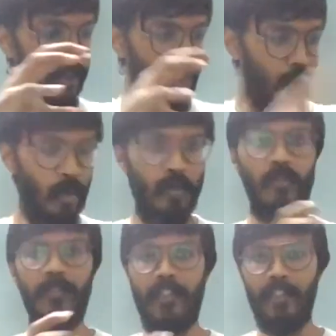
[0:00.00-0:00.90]
you
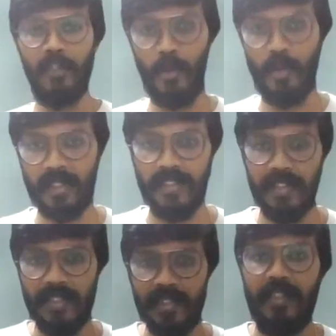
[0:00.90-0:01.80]
with your books?
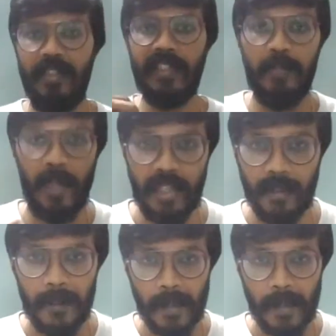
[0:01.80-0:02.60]
This is the next part.